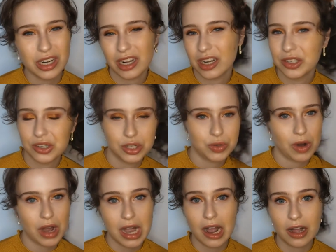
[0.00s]

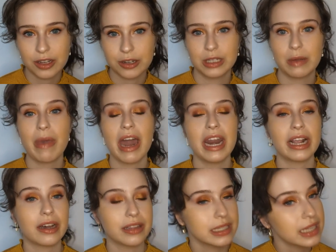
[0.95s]
$120 depending
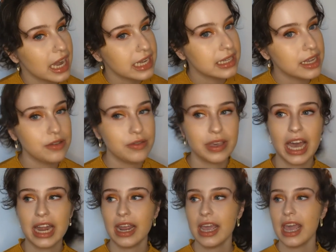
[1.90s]
on the size that you
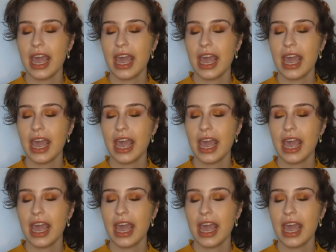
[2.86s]
get,